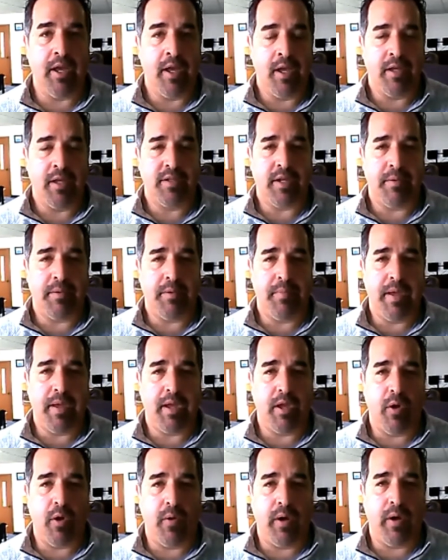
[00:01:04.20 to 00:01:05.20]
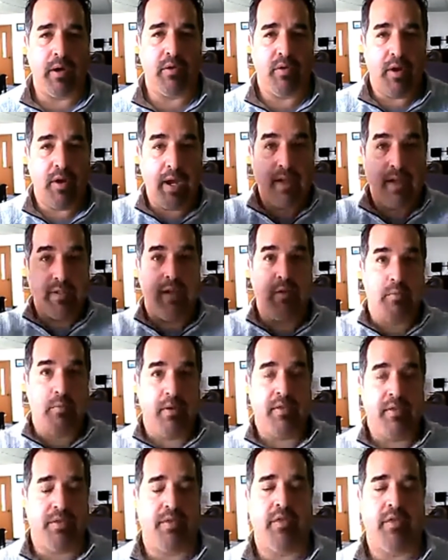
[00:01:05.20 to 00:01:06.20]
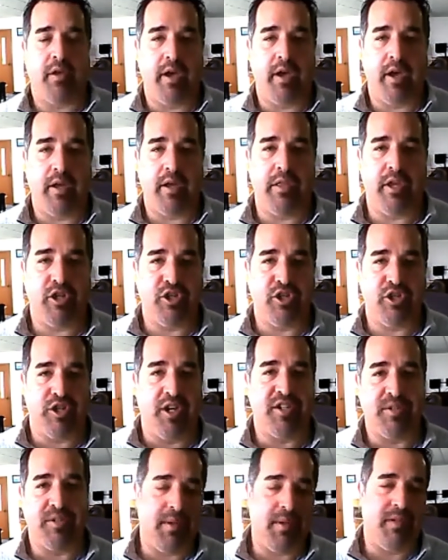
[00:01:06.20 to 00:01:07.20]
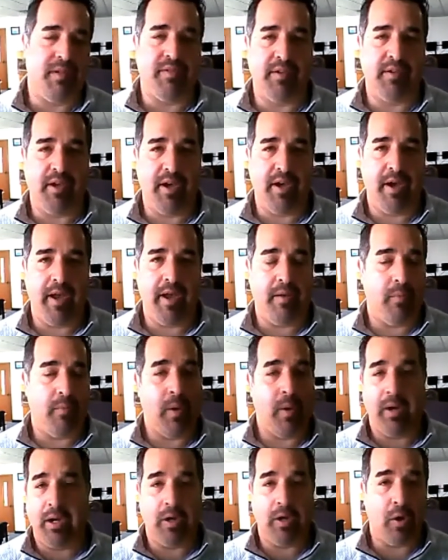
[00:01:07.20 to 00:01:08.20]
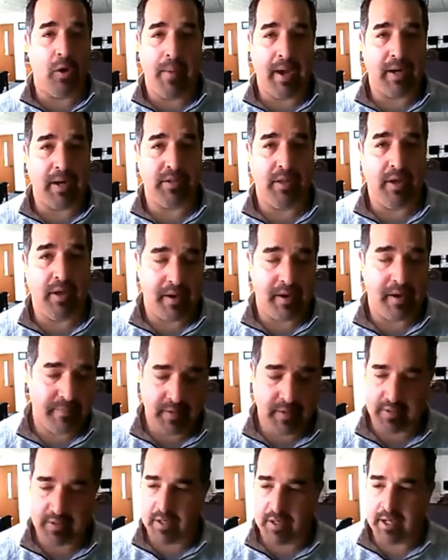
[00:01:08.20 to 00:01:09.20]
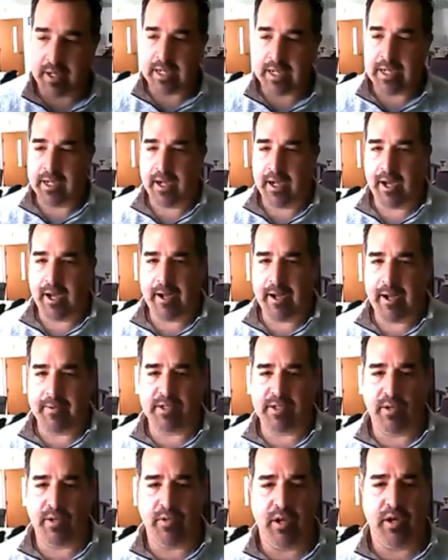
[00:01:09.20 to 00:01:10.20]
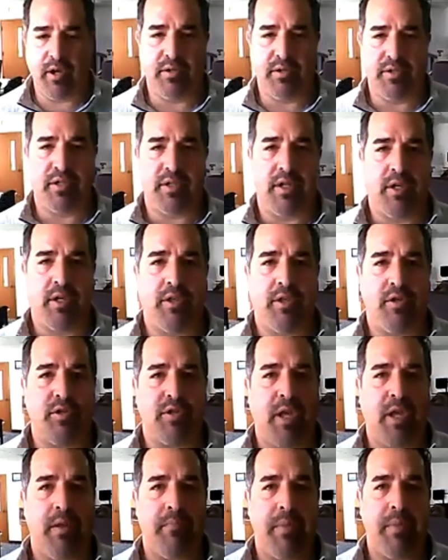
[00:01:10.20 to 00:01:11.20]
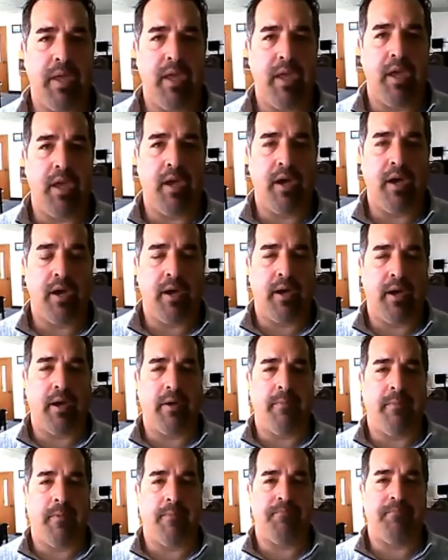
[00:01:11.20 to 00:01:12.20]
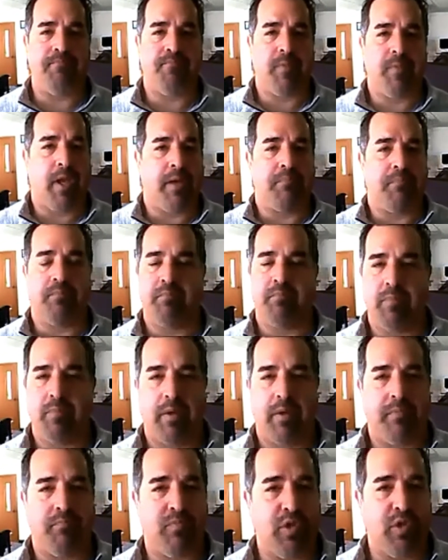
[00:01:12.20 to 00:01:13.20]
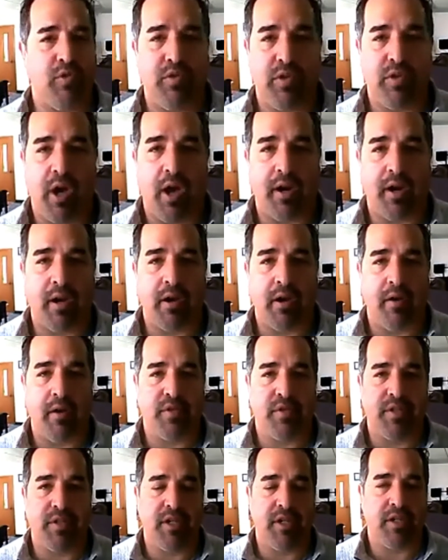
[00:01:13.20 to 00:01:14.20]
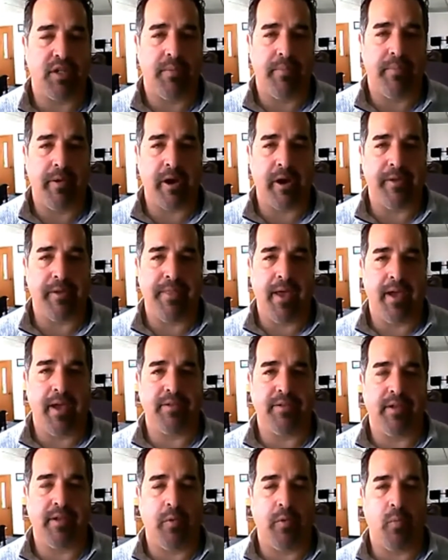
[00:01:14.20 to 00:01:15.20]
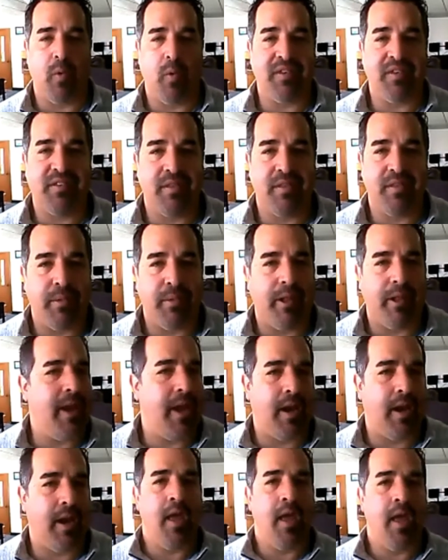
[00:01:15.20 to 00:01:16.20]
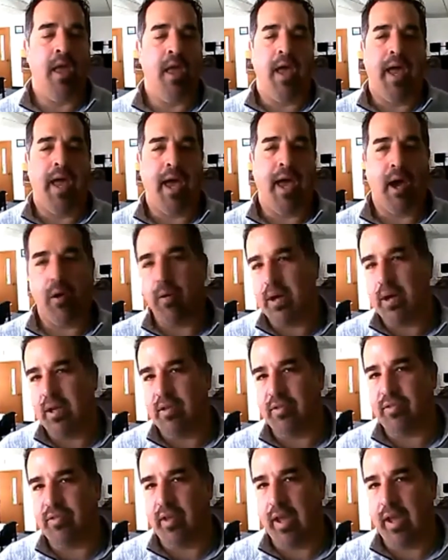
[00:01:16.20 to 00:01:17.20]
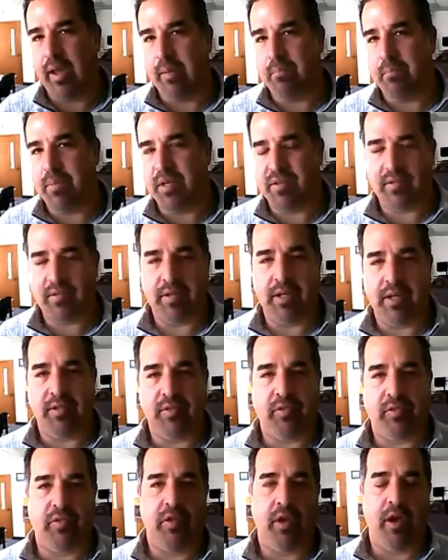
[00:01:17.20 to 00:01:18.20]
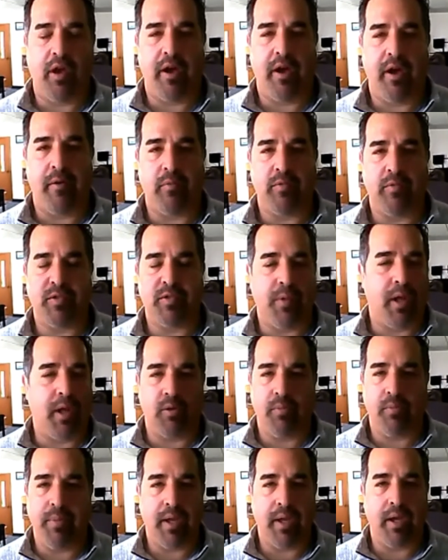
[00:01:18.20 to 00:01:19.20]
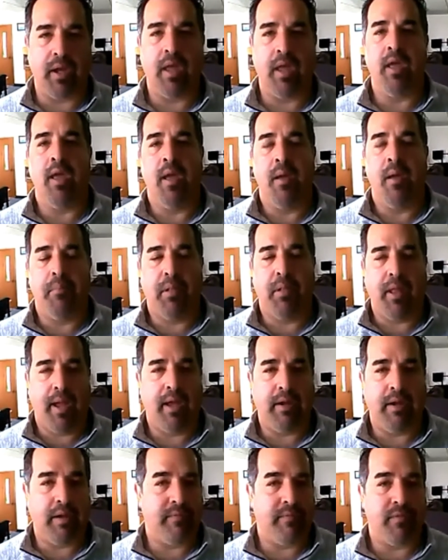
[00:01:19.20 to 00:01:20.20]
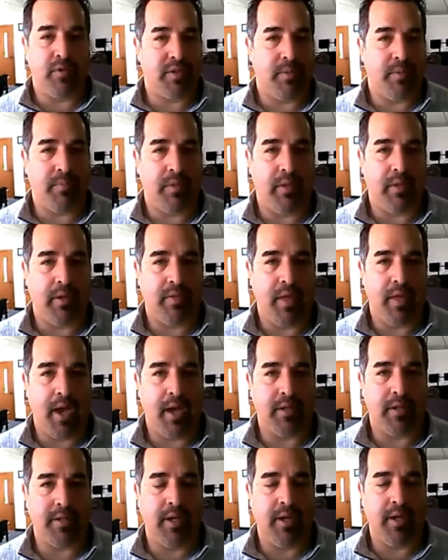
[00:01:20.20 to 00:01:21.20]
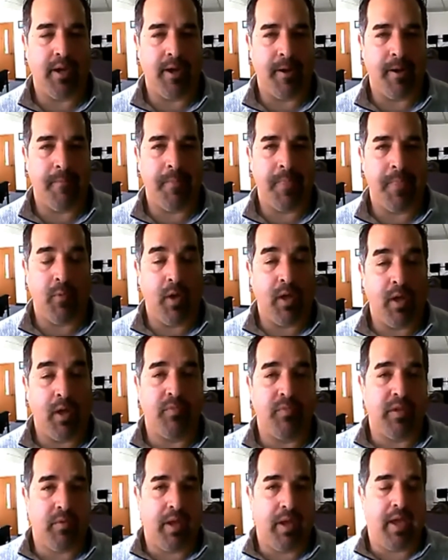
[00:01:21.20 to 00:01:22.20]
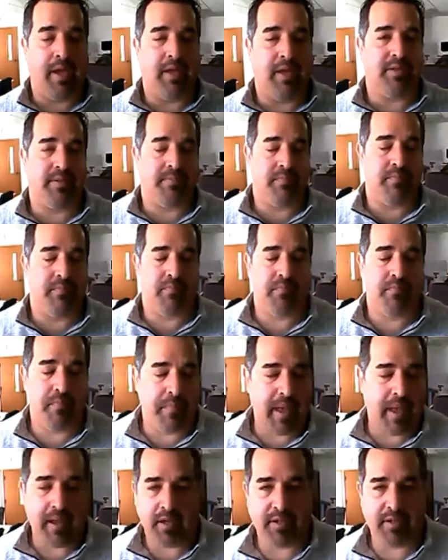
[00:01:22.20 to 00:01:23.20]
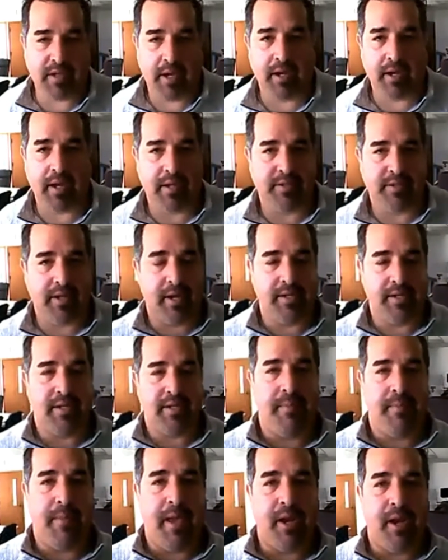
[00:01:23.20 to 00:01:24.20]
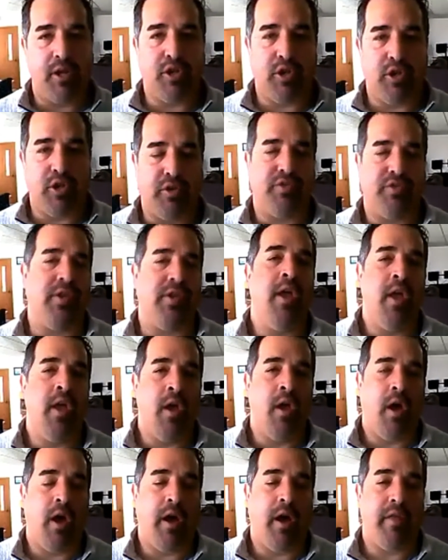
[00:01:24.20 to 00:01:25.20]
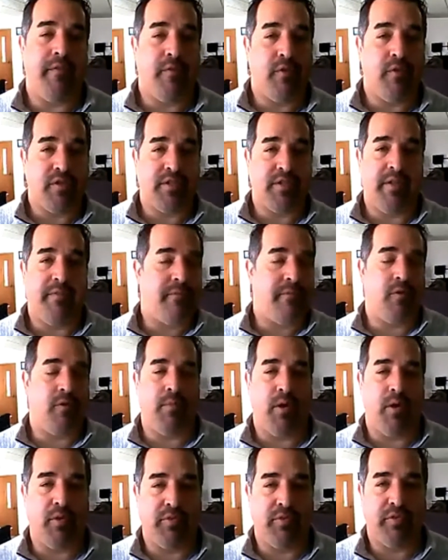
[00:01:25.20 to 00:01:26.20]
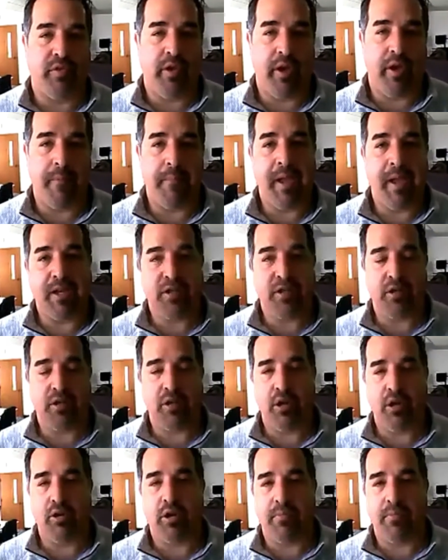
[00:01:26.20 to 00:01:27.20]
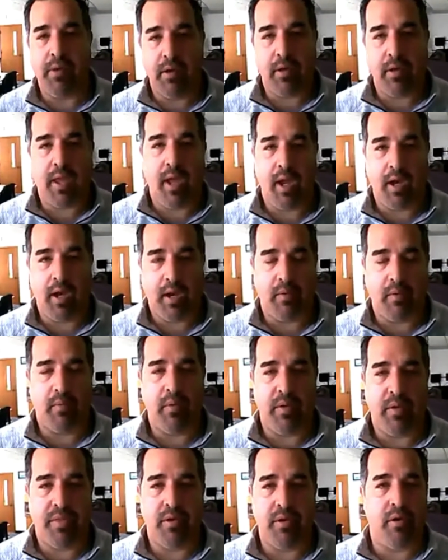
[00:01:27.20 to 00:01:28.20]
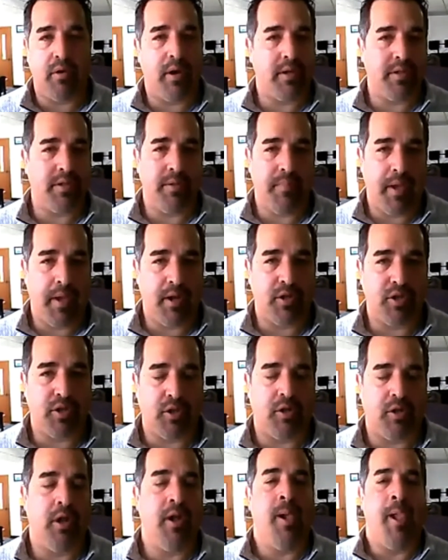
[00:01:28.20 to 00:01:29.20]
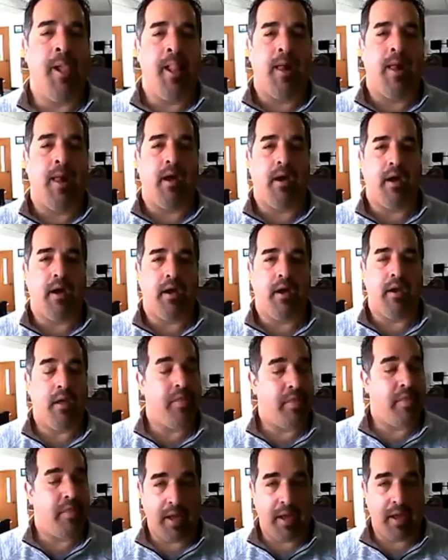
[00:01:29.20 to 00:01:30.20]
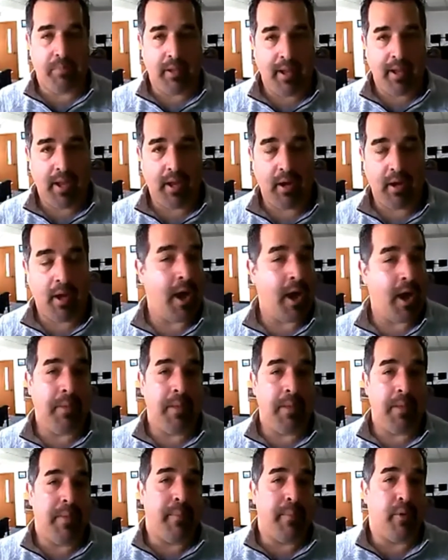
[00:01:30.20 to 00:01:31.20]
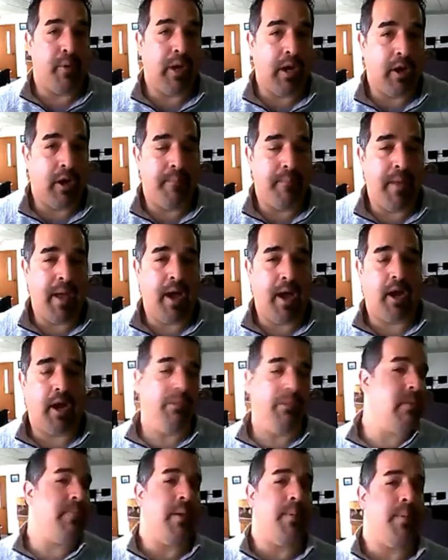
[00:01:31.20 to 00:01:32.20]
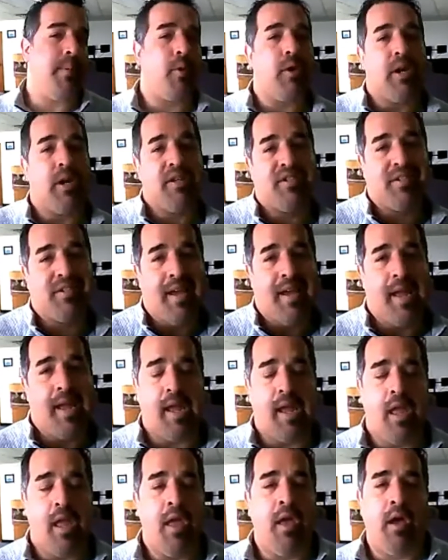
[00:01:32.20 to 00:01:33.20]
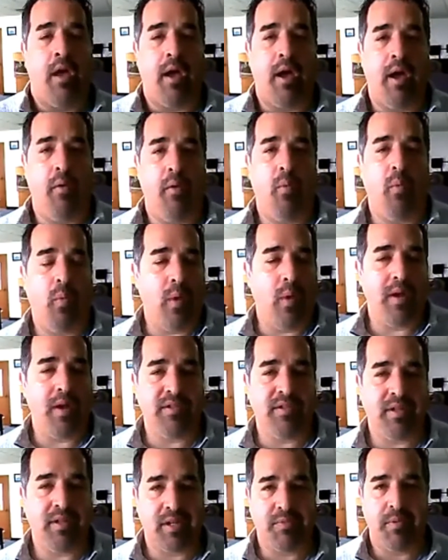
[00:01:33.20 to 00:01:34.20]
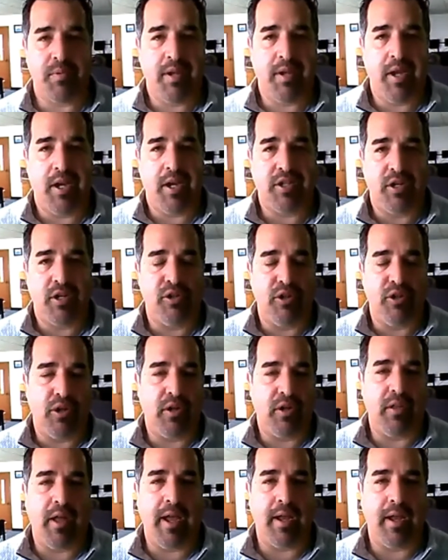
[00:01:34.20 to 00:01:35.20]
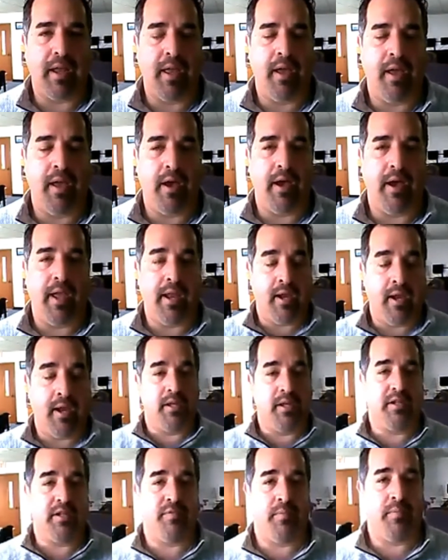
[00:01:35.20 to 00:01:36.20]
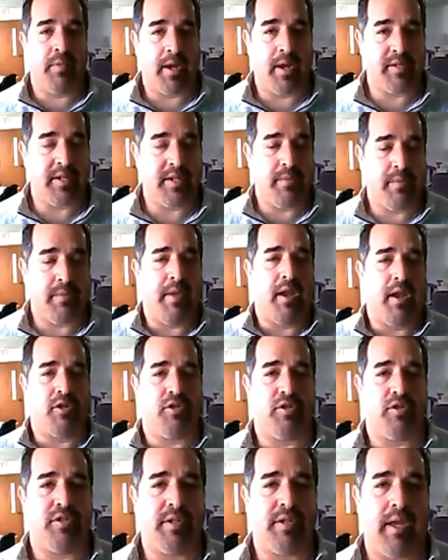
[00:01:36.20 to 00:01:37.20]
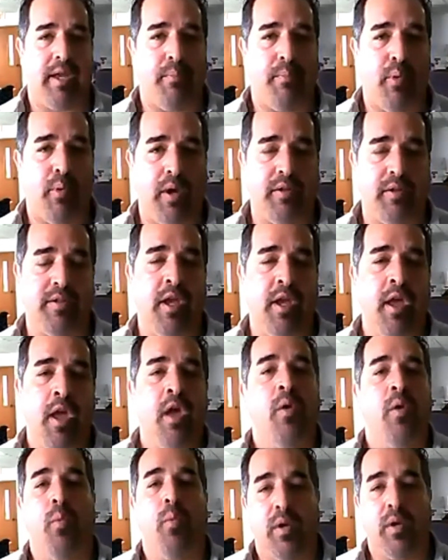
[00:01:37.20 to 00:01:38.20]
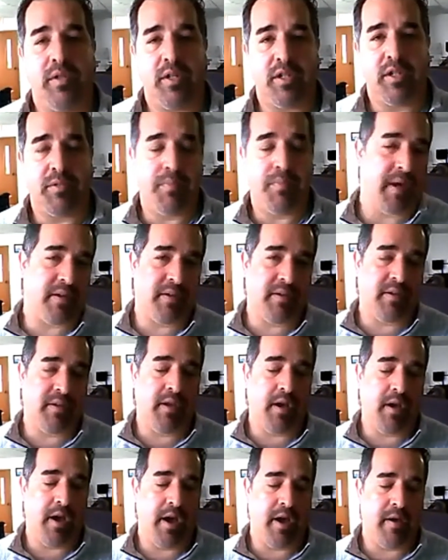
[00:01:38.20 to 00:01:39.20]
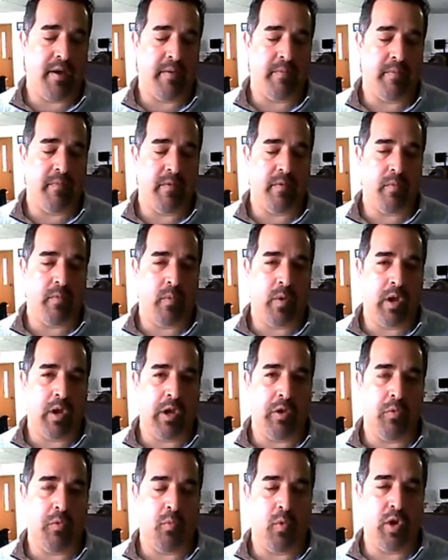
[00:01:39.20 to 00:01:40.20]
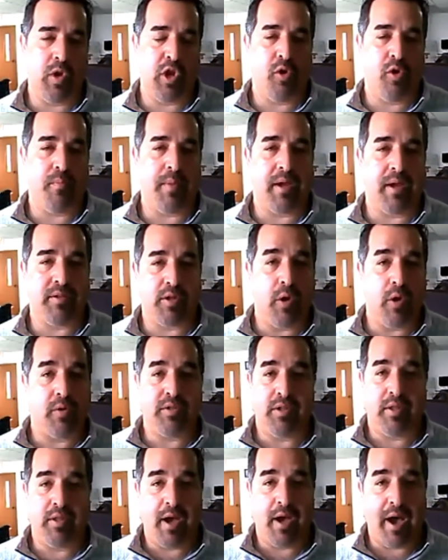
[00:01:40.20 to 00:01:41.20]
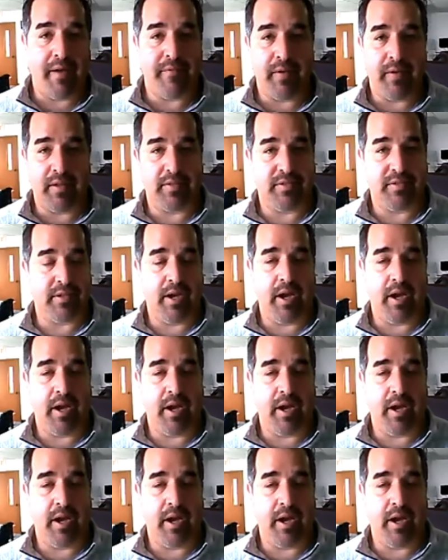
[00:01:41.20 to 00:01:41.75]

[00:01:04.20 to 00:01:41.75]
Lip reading: seem to be going crazy with the adjustment and wanting to go back to the office. So there's going to be a new talk and conversation around that. What's the plan? How is a business, small or big, planning for something like that? Well, as BandA, as IT managers, the first and foremost, make sure you're communicating with your IT manager on that plan. How many people are going to come back? How many people are going to stay? What does the expectation look like? And at least from the IT manager standpoint, what to expect when you're about to go into the office?